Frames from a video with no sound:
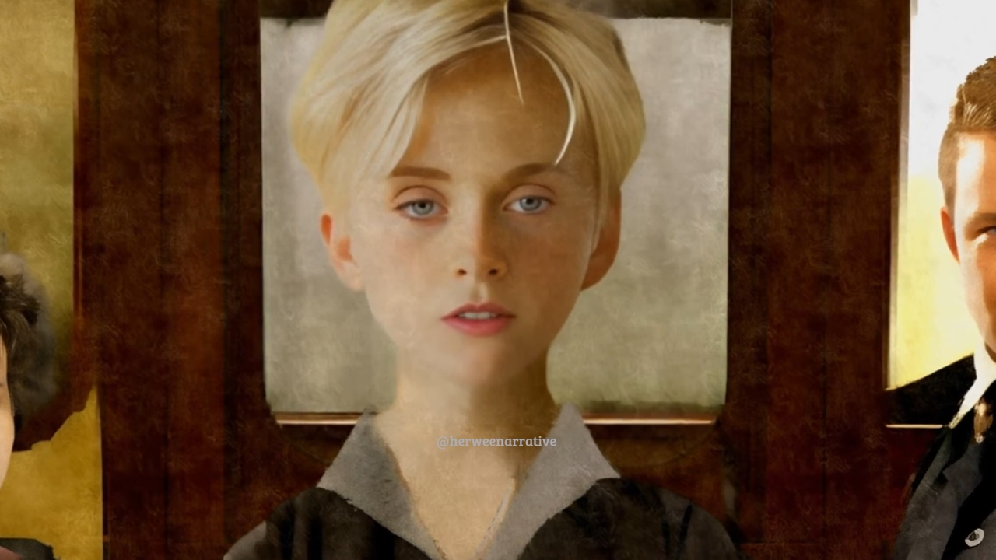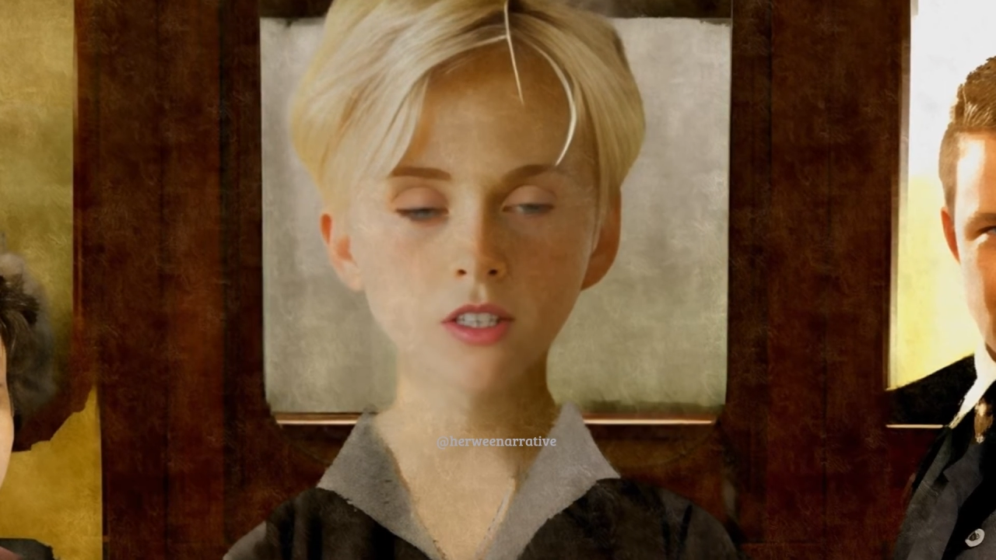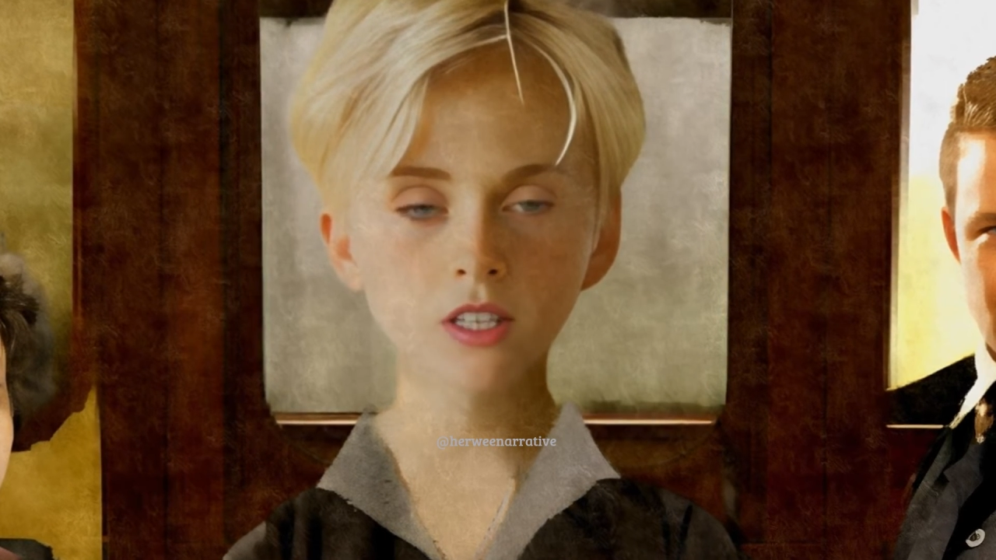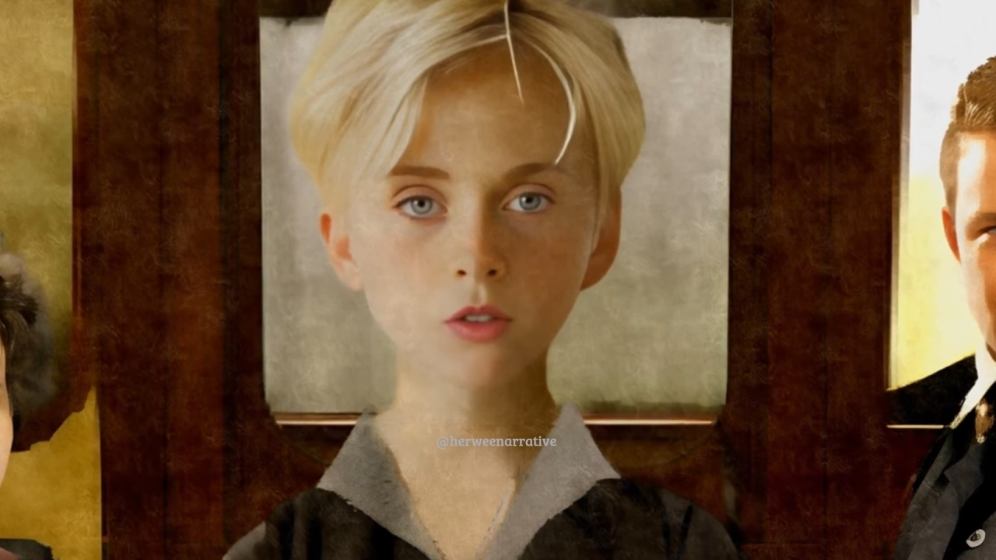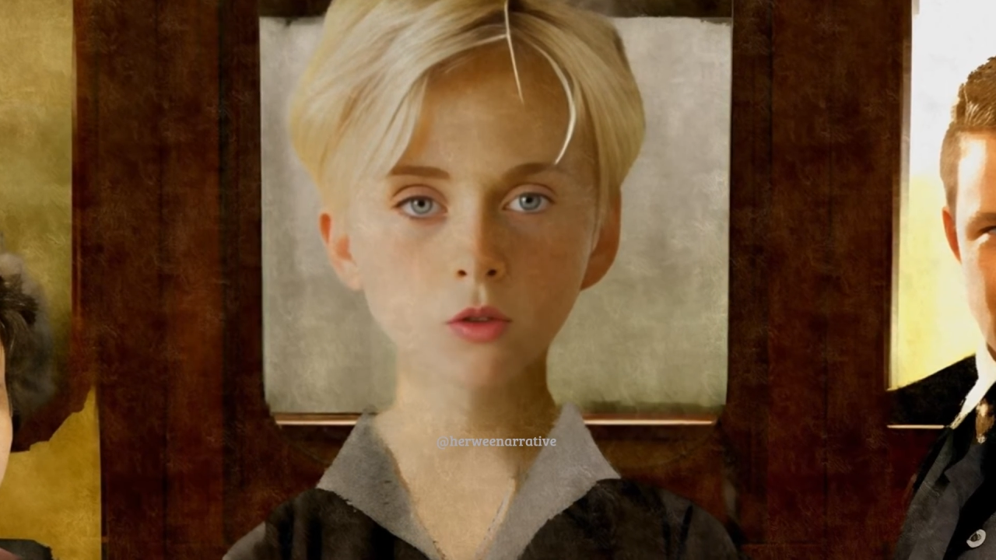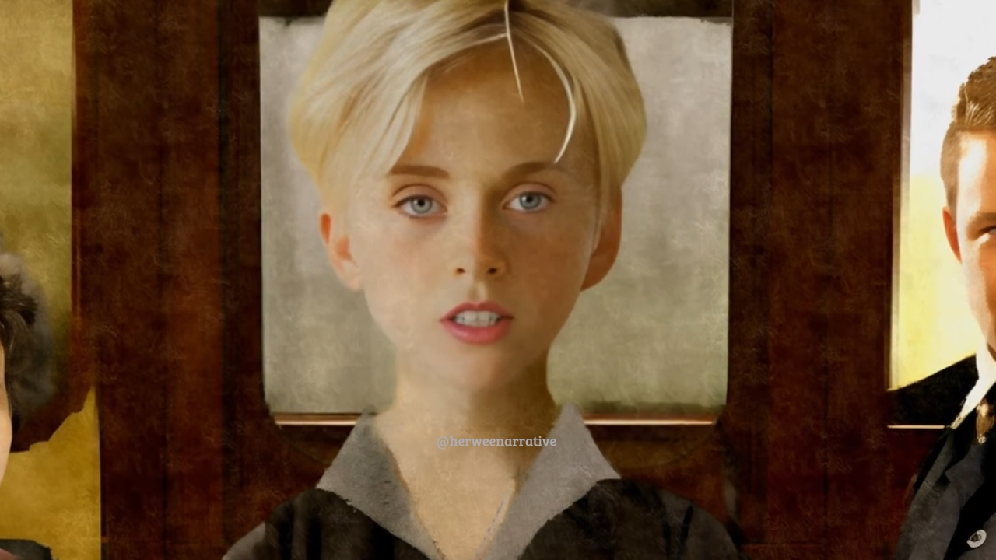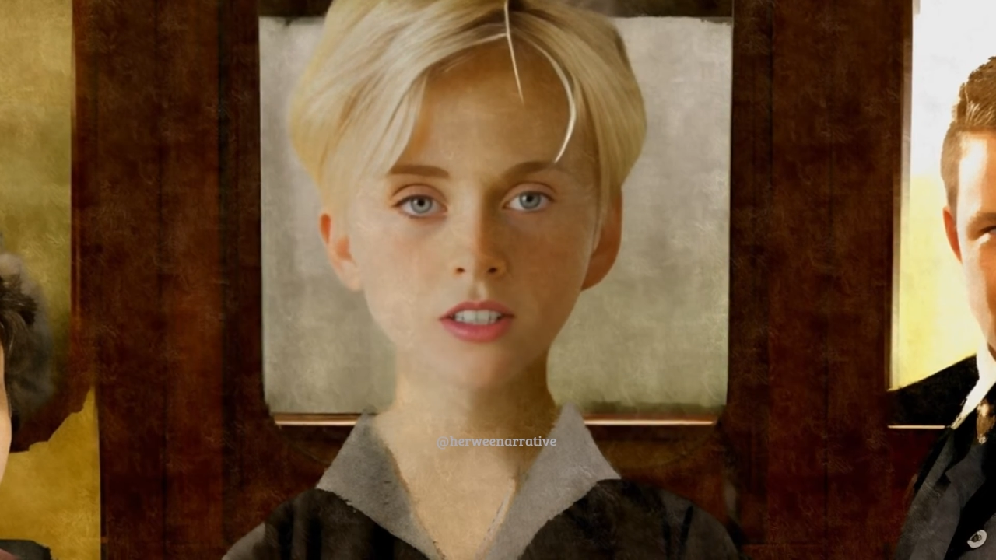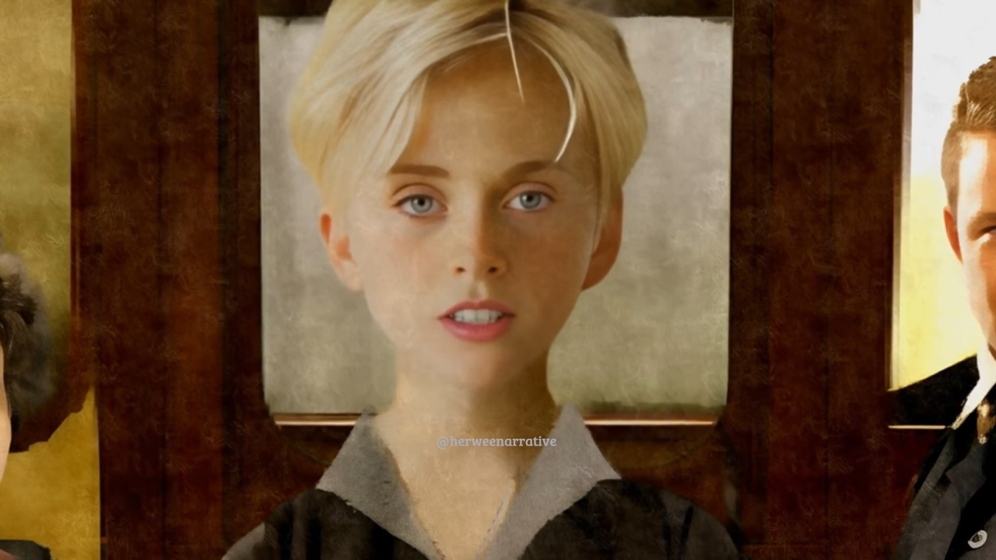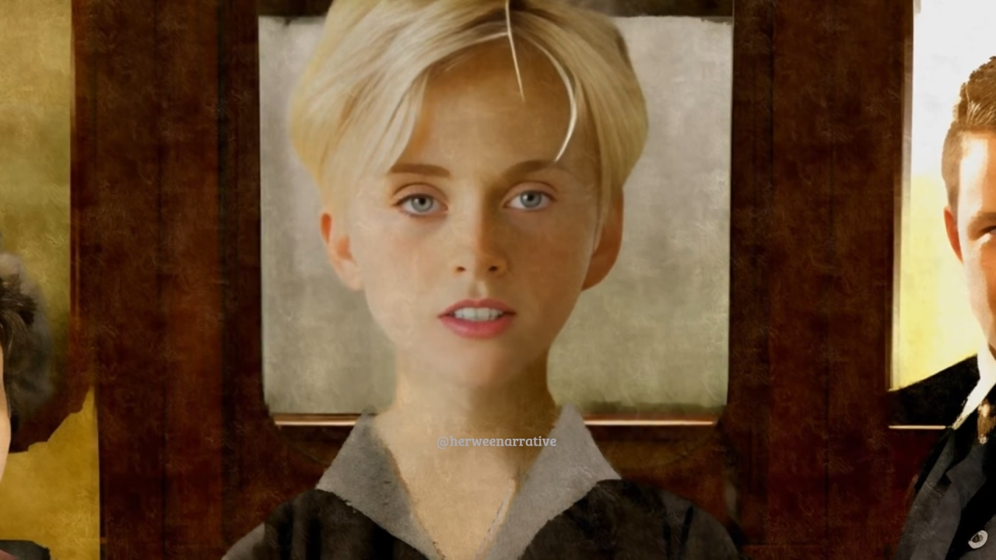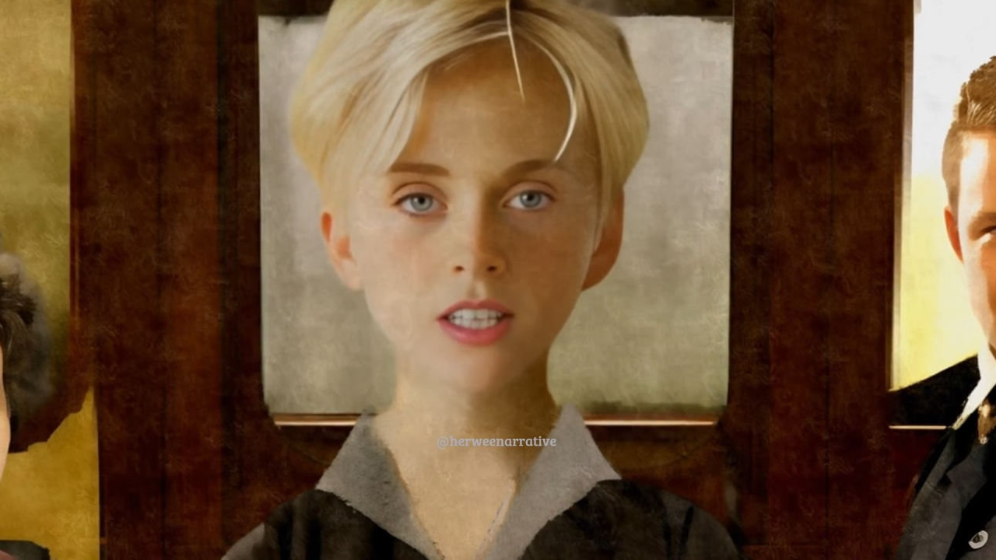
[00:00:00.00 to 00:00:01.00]
like the
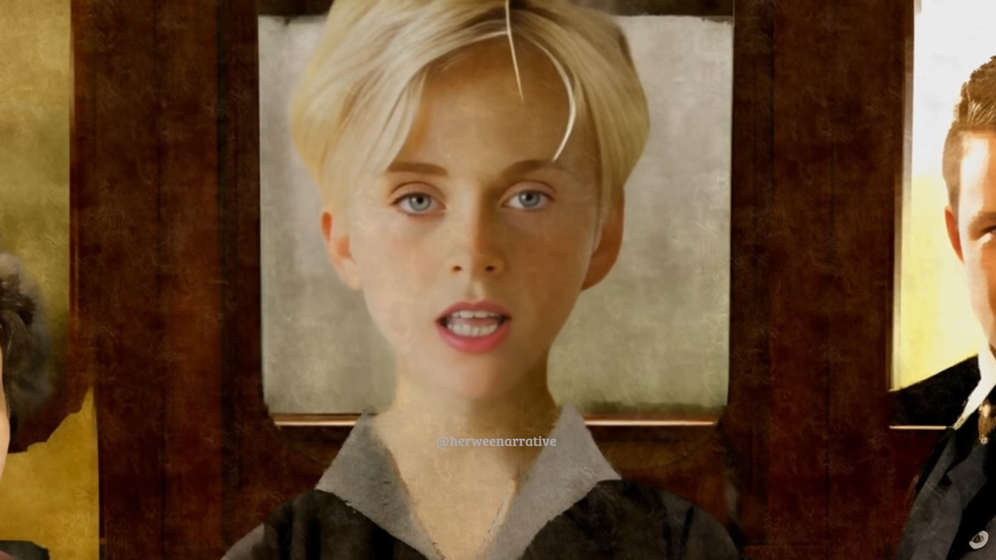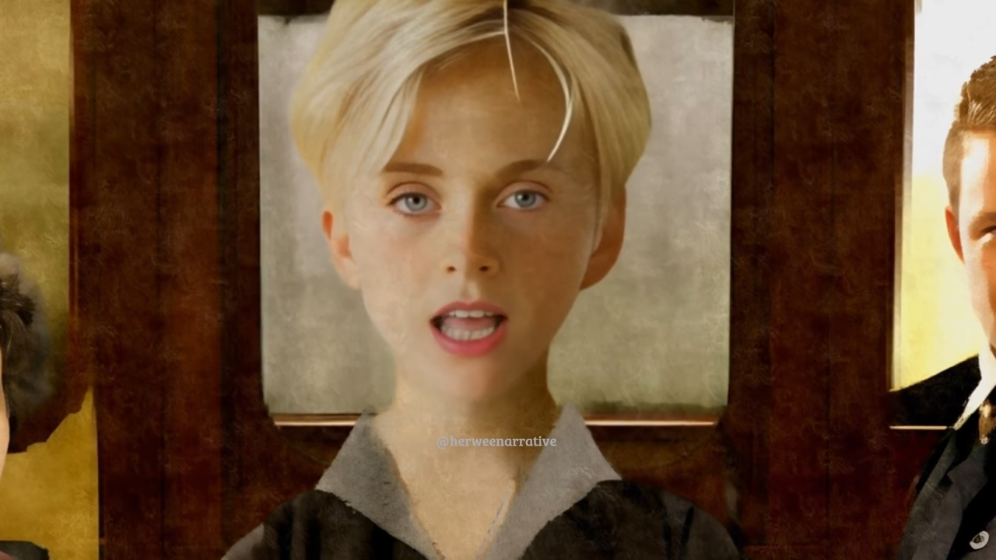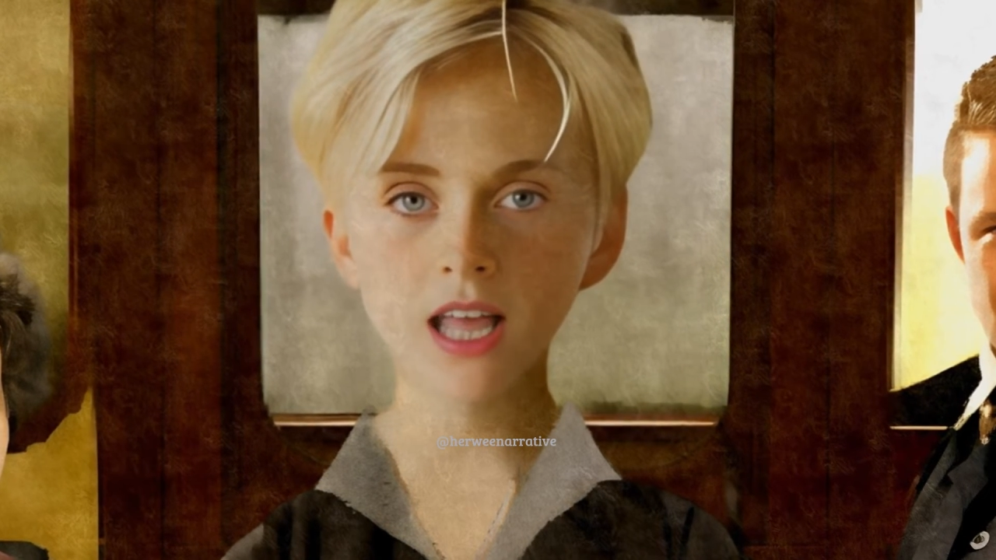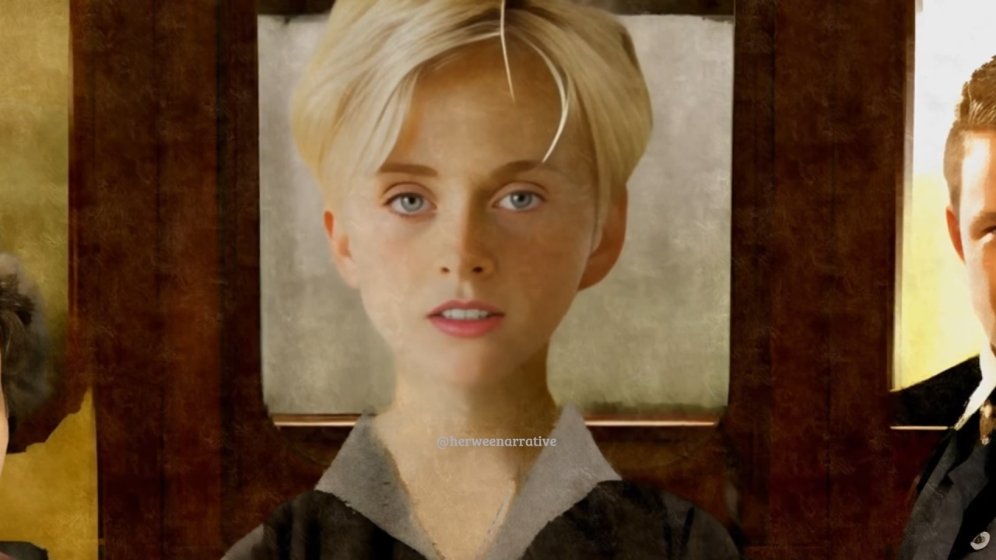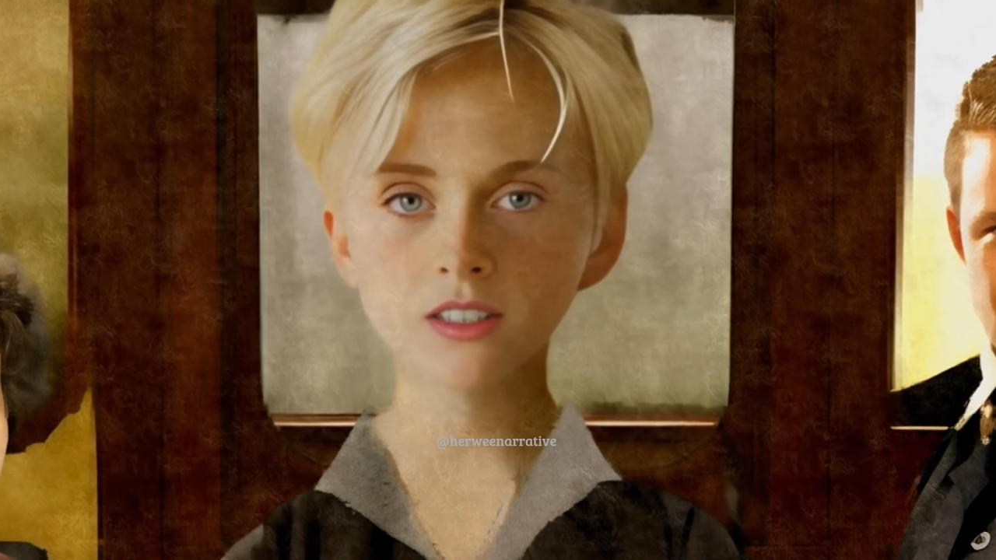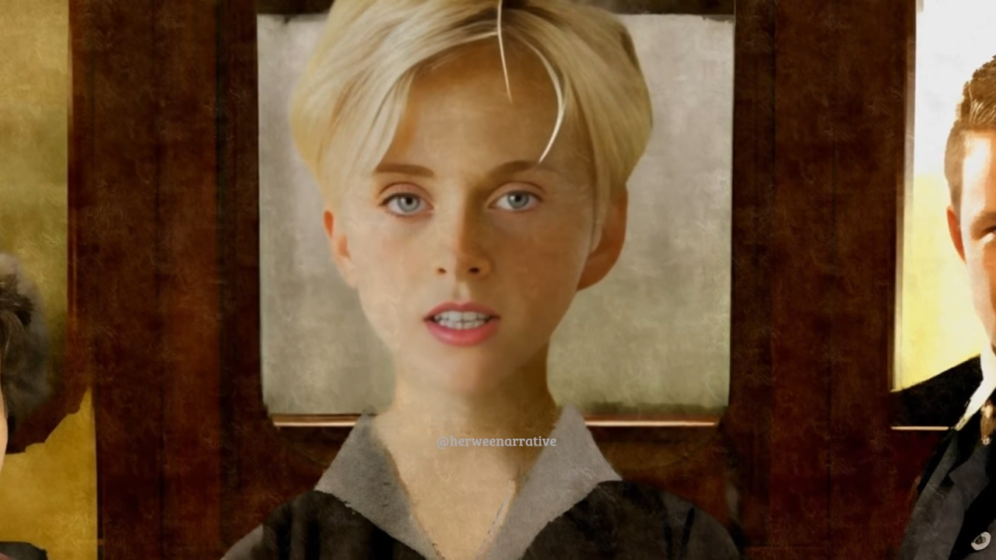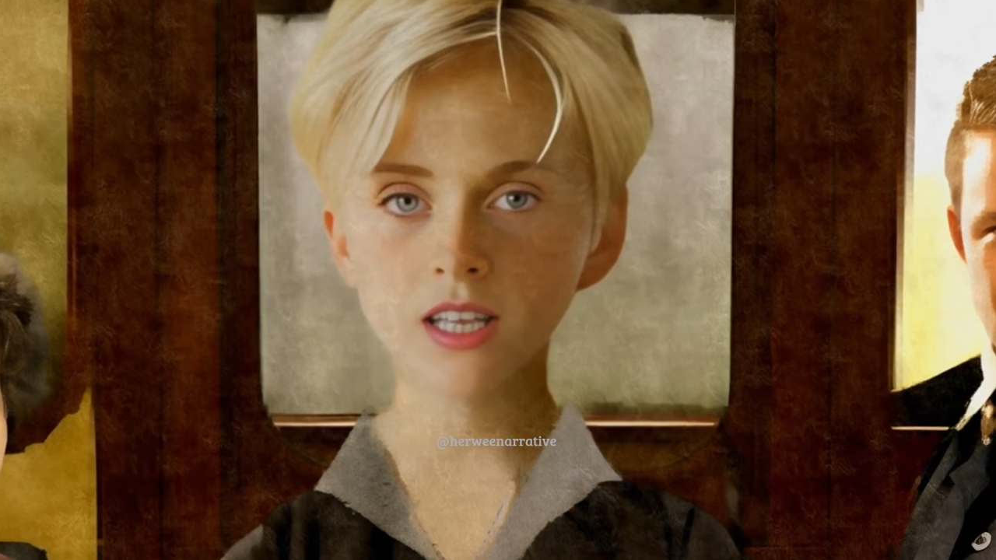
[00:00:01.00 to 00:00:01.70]
Weasleys and that Hagrid,